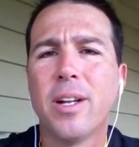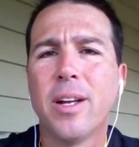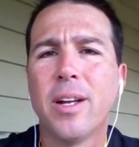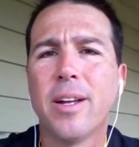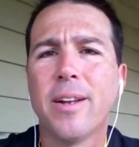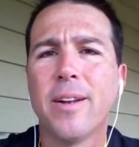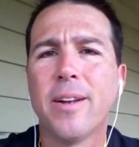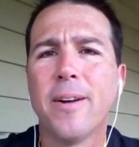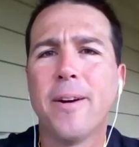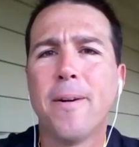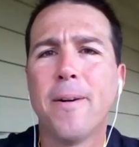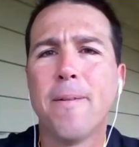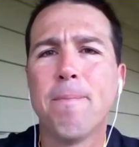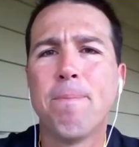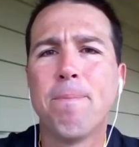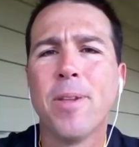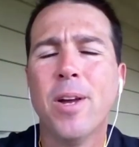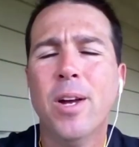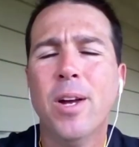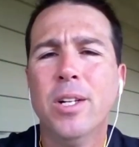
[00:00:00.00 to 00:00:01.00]
And
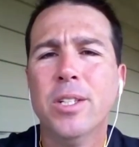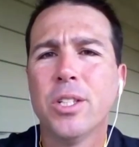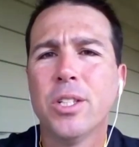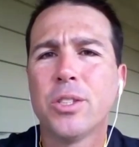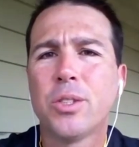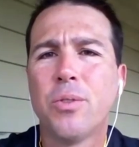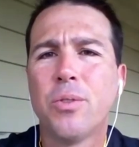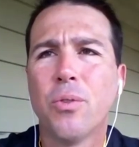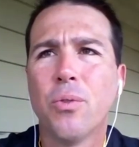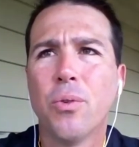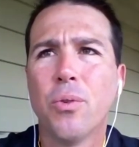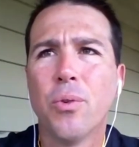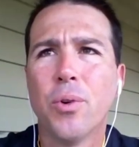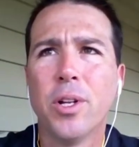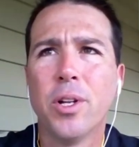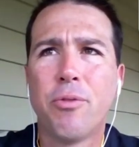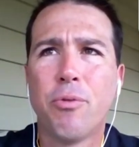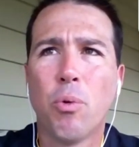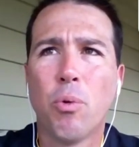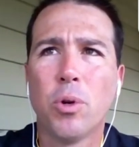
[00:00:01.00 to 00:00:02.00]
just
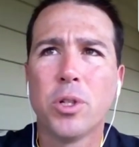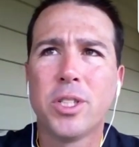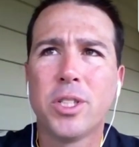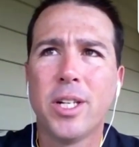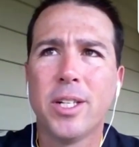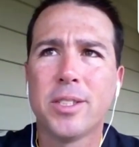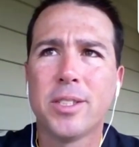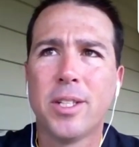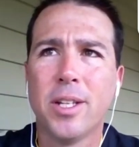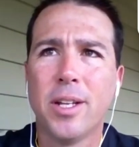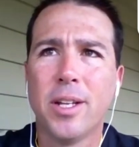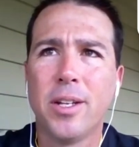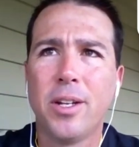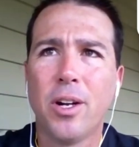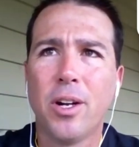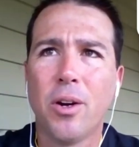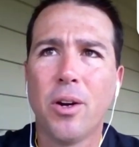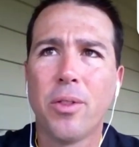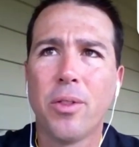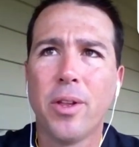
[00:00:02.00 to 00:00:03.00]
really fortunate that, you
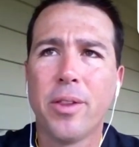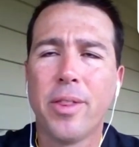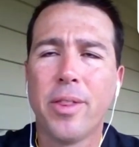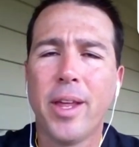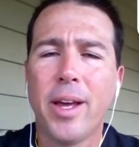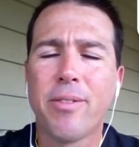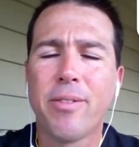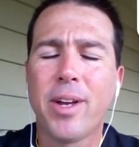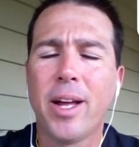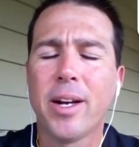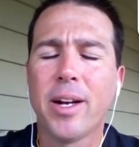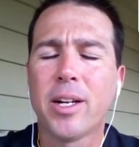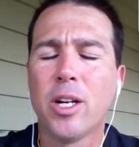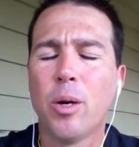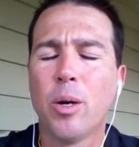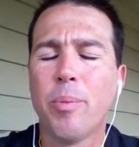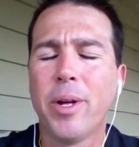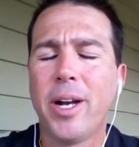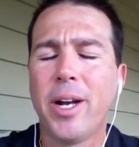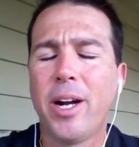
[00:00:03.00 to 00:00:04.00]
know, that they've kind of
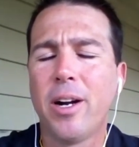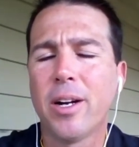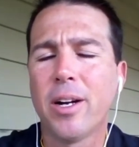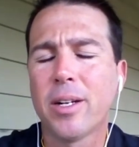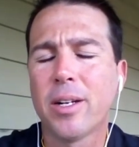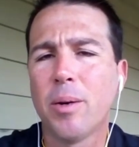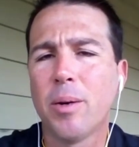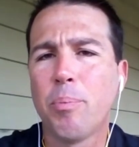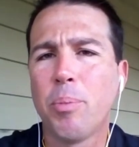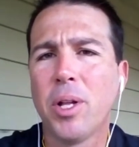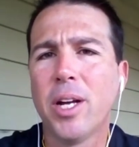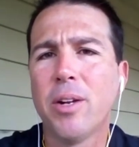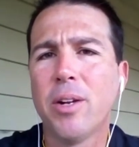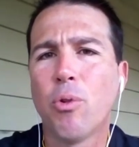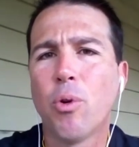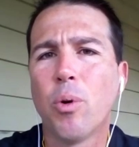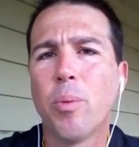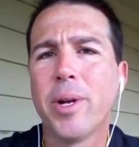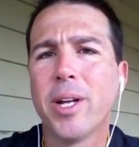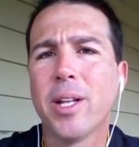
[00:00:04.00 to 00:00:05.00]
come in. Eric played
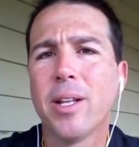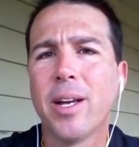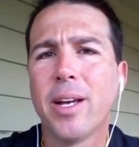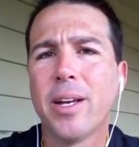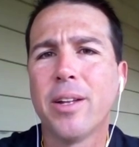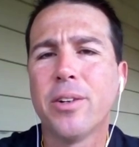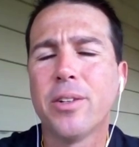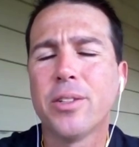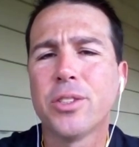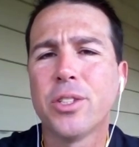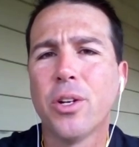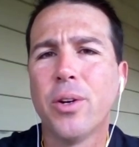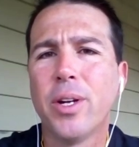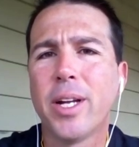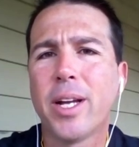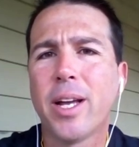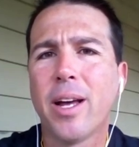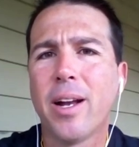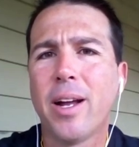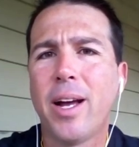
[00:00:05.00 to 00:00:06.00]
for me at Lander, so he
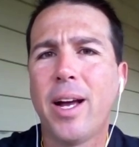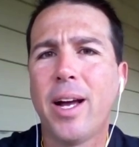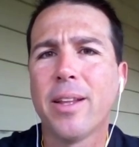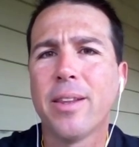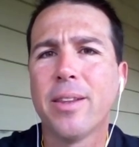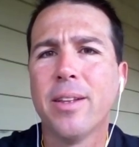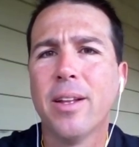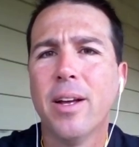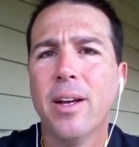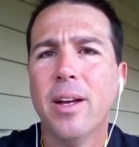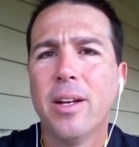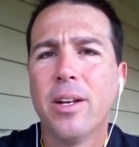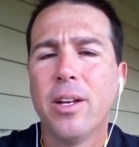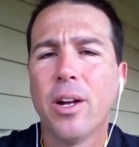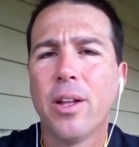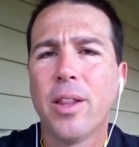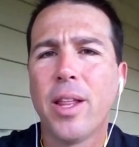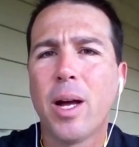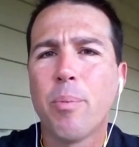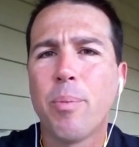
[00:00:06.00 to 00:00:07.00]
kind of had, you
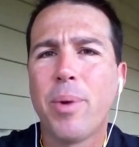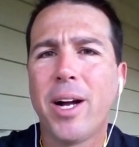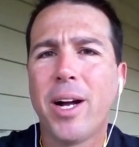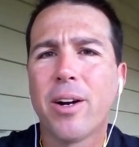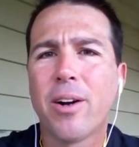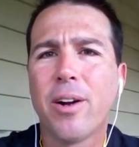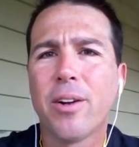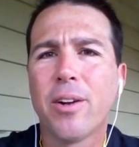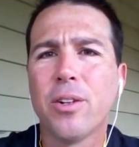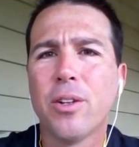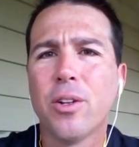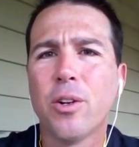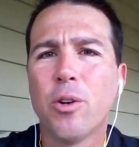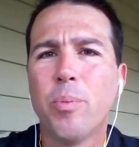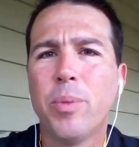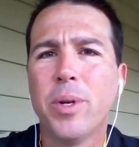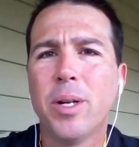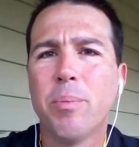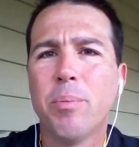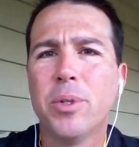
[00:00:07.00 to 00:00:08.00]
know, that background a little
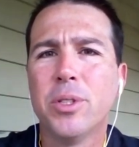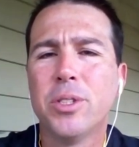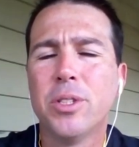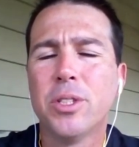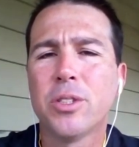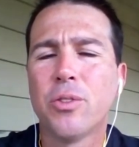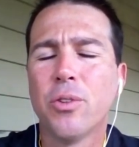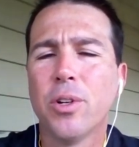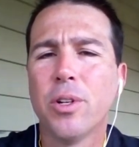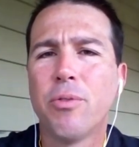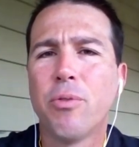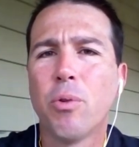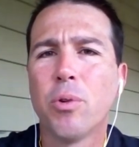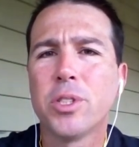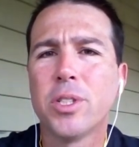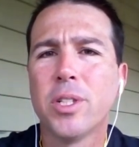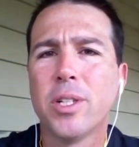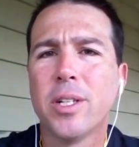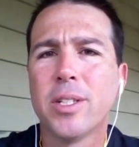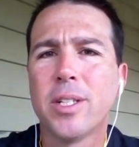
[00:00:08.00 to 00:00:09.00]
bit, but just really
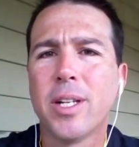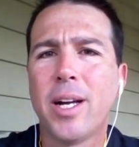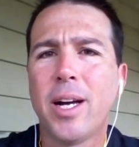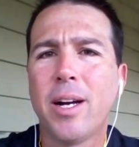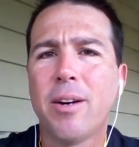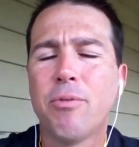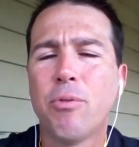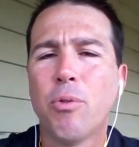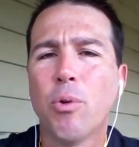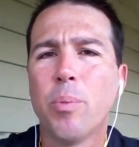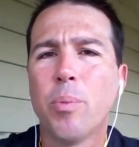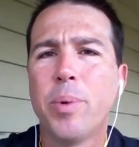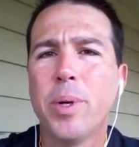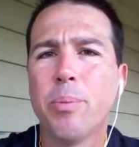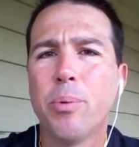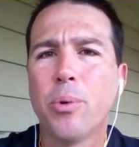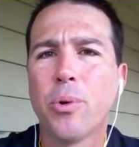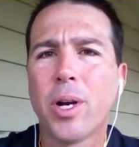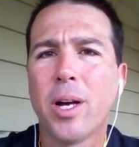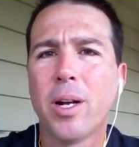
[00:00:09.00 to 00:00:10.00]
fortunate to have four
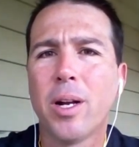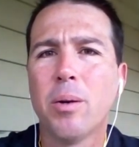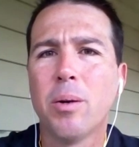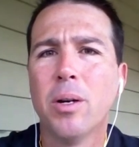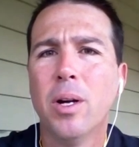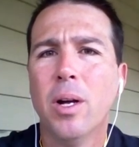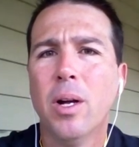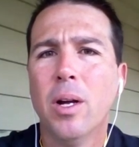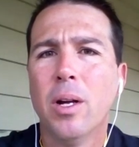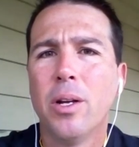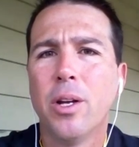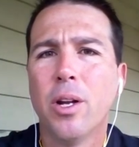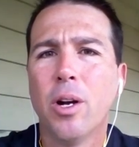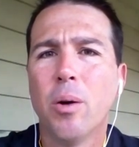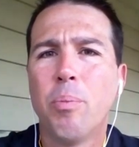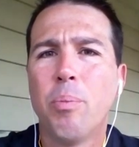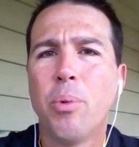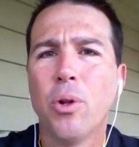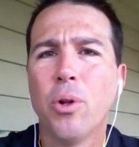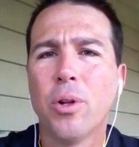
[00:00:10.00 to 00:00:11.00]
people kind of, you know,
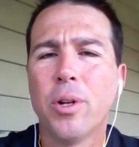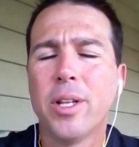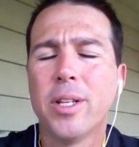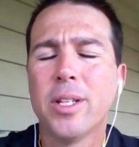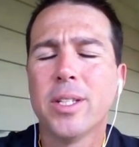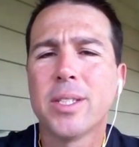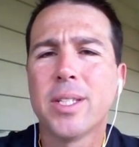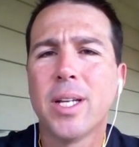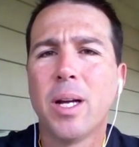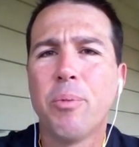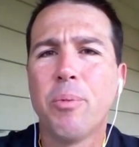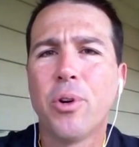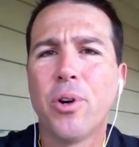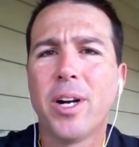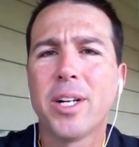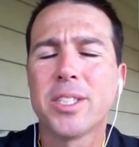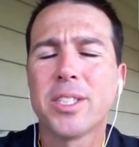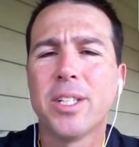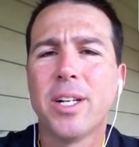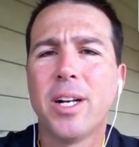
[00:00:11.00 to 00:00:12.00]
pulling in the same
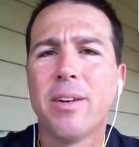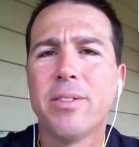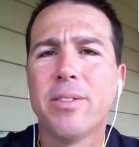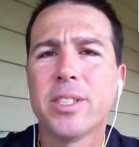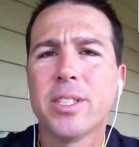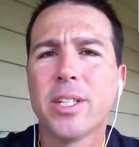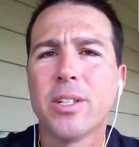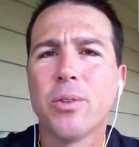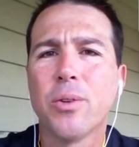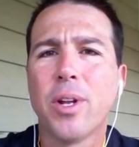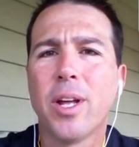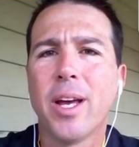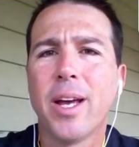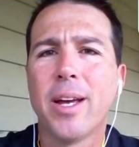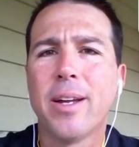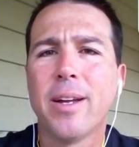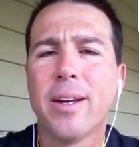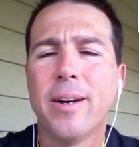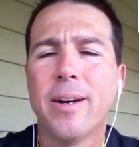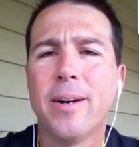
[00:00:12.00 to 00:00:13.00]
direction every single
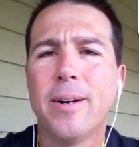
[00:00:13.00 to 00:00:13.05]
day.